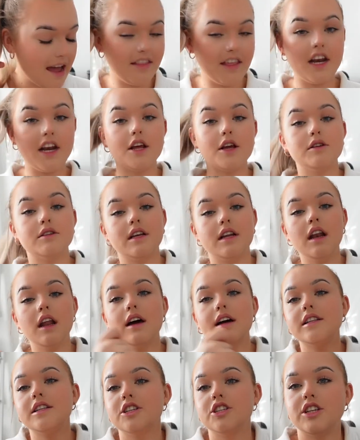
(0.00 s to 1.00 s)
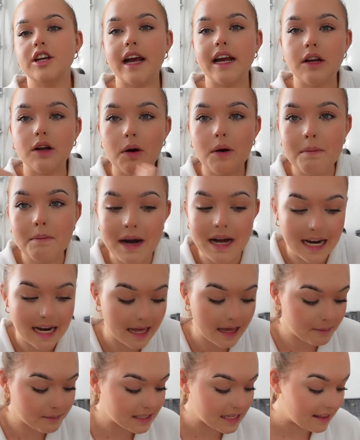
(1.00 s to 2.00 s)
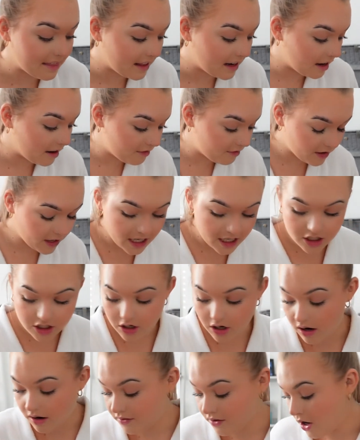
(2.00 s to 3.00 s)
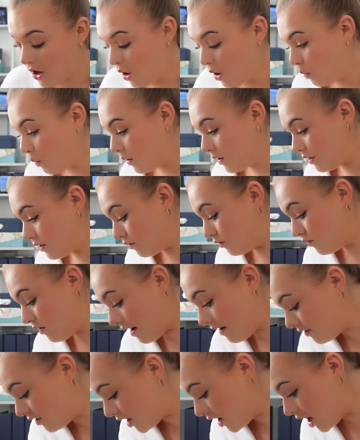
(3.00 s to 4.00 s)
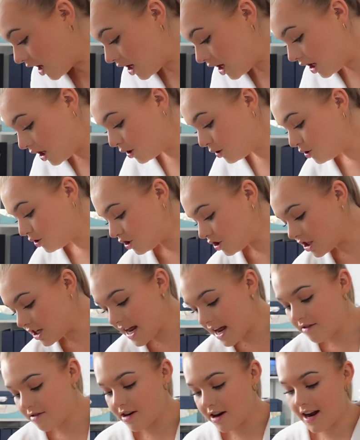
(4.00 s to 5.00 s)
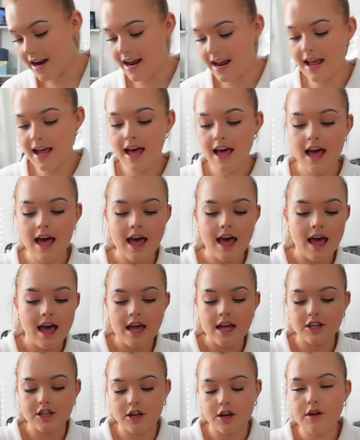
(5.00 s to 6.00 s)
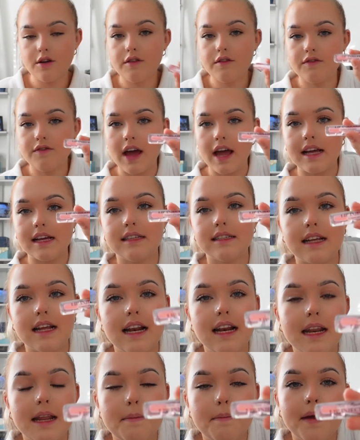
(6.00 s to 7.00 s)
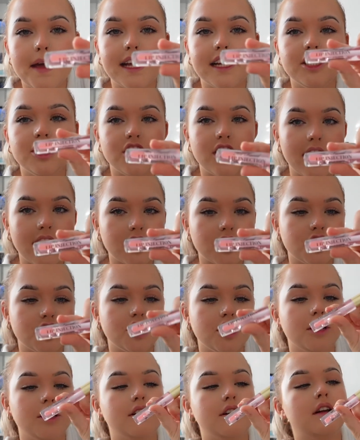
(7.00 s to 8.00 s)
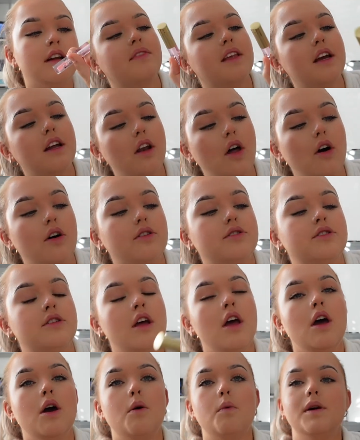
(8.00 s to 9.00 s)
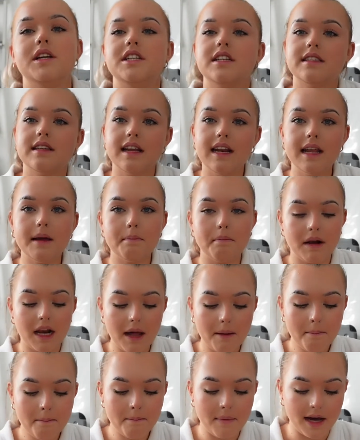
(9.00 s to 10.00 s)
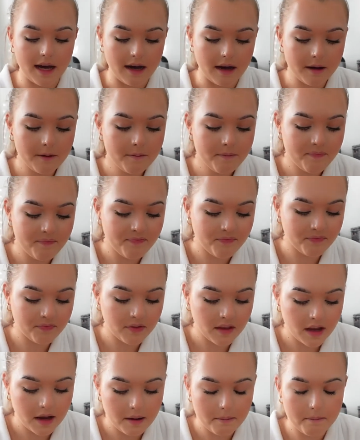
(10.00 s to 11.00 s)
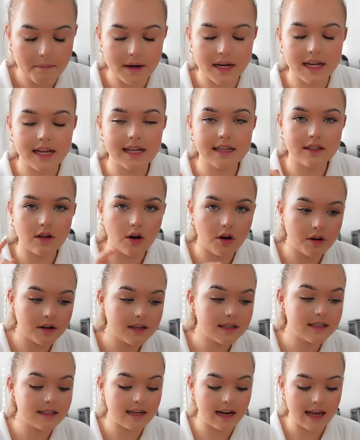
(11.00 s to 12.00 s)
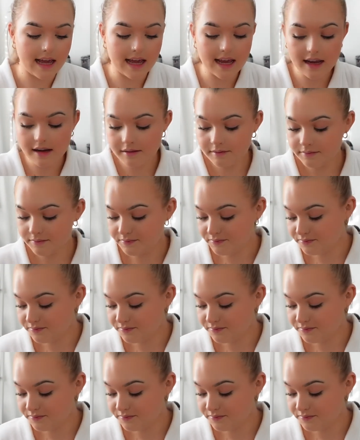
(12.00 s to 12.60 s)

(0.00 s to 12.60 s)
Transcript: and then I use a lighter shade on my lips and then I finish off with the Revolutionary Too Faced Lip Injection Gloss, which is a lip plumper, but it is honestly